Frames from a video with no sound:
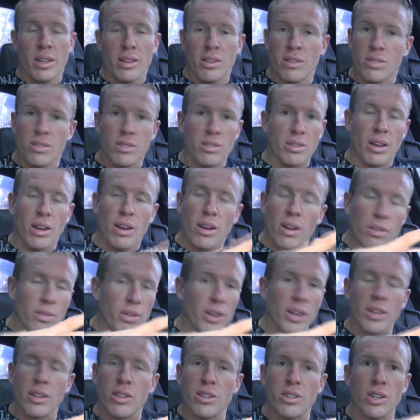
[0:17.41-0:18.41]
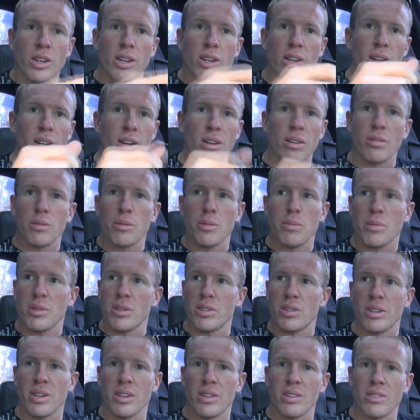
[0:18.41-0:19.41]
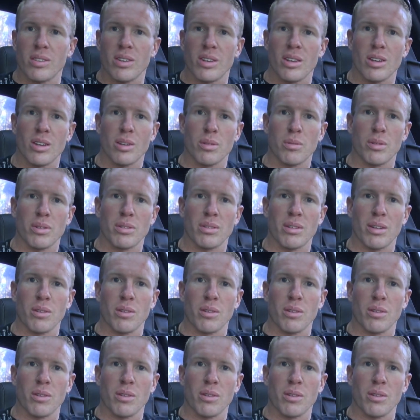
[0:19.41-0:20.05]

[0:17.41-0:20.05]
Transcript: this is how I found the channel. I remember the Trans Am.